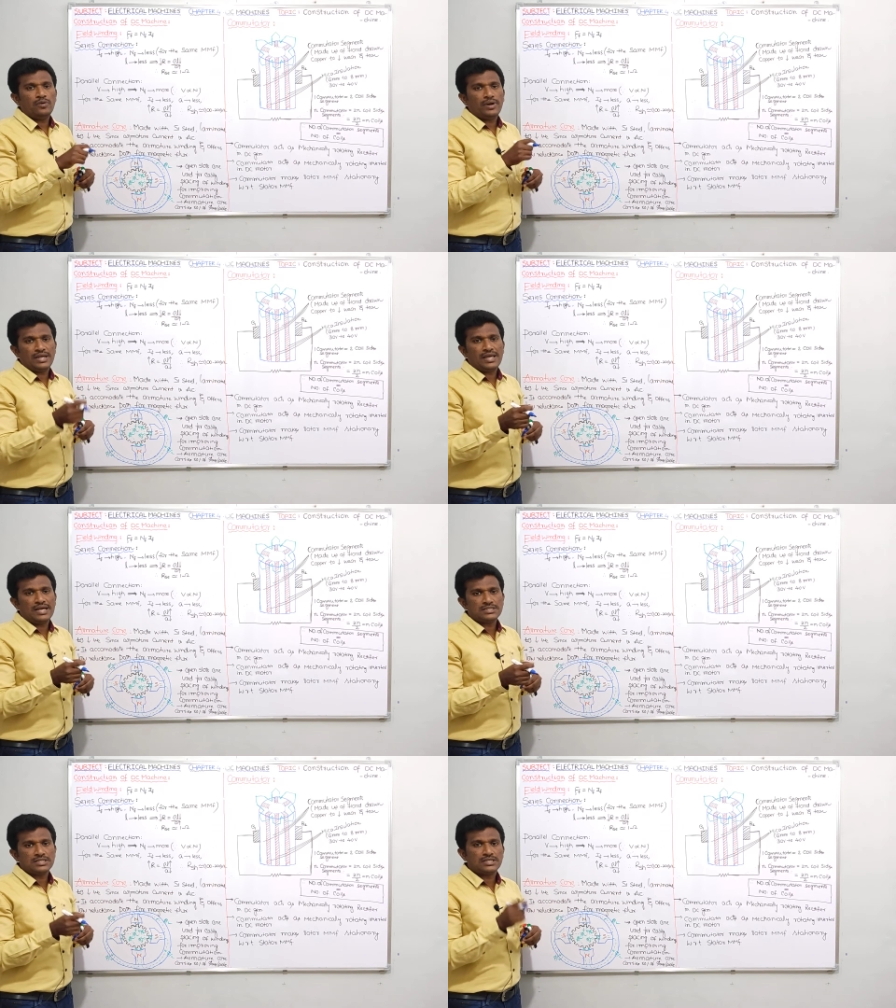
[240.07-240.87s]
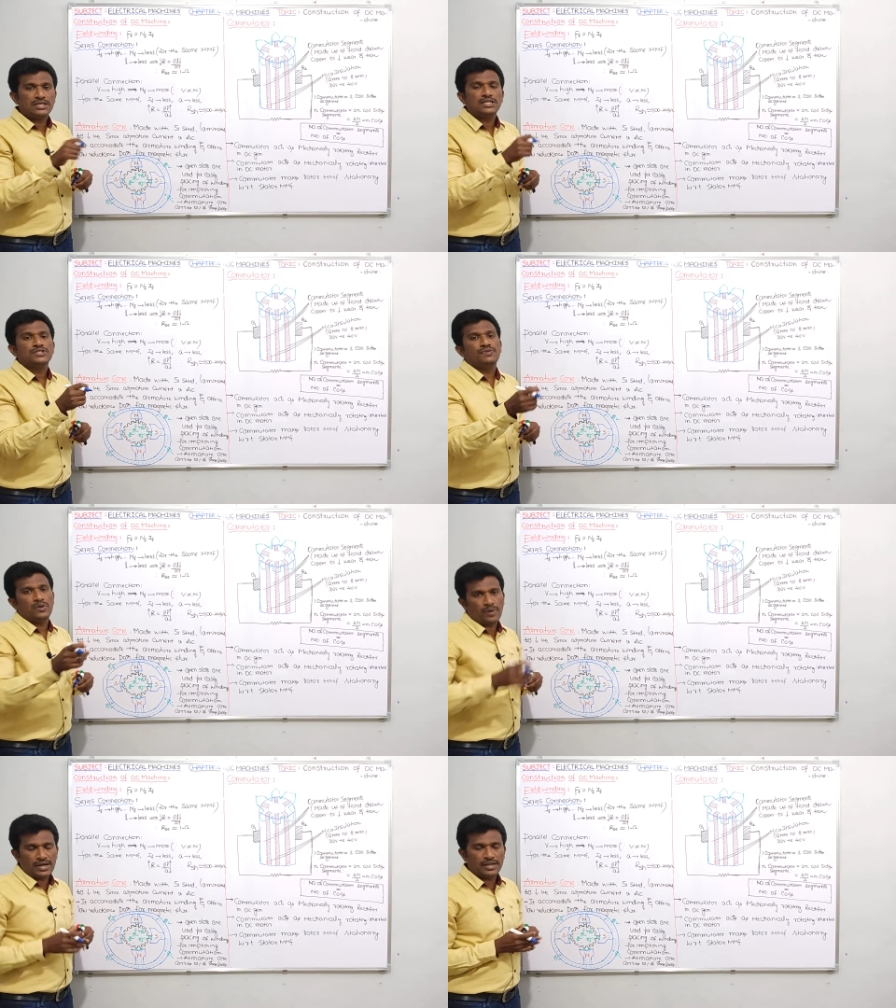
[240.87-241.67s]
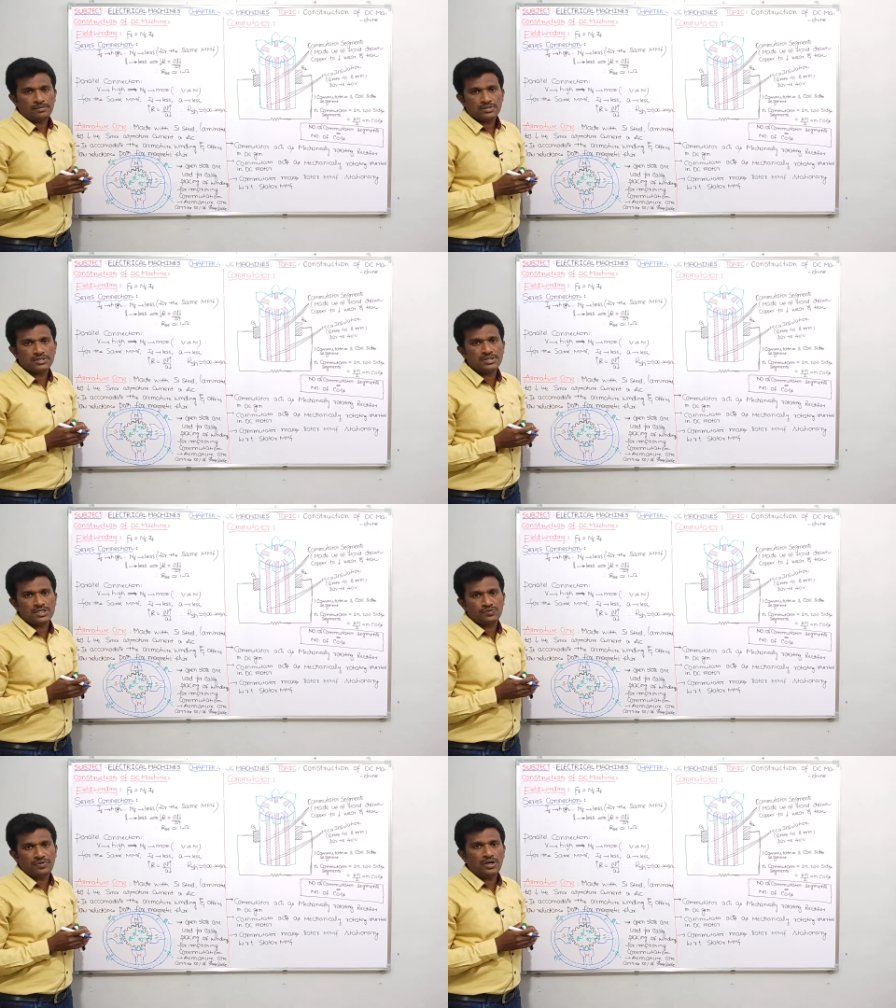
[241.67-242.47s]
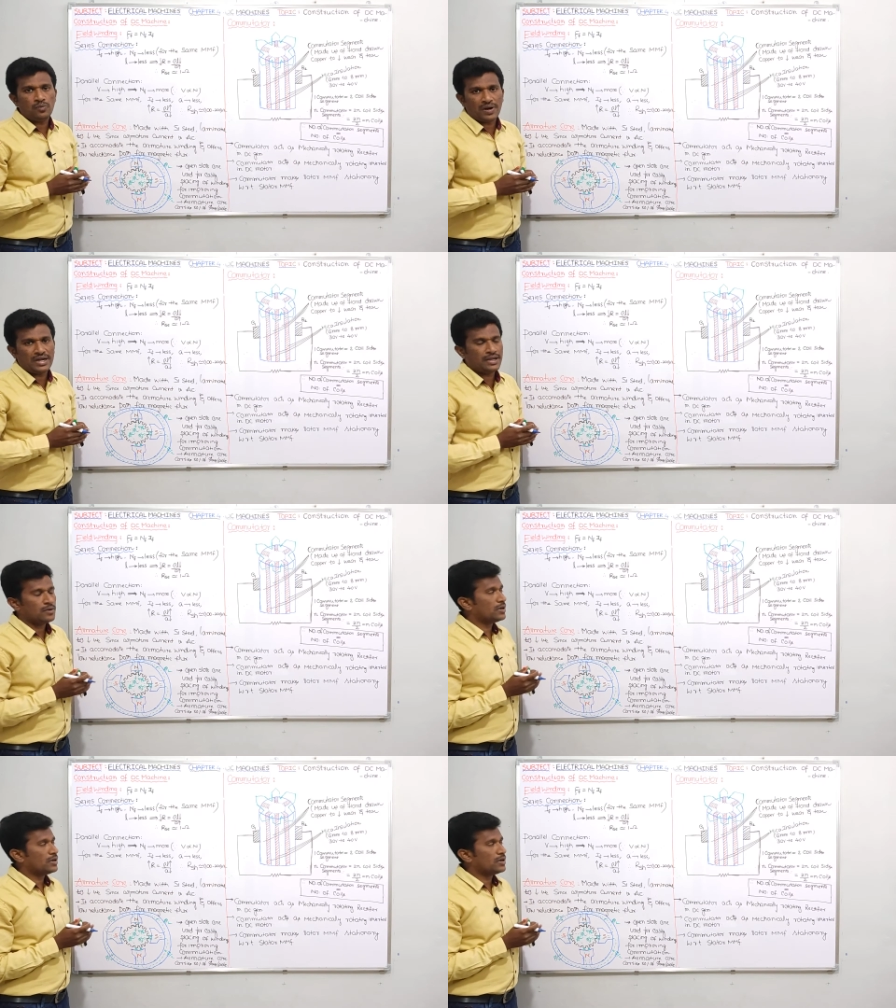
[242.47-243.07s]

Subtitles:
winding as a series field winding.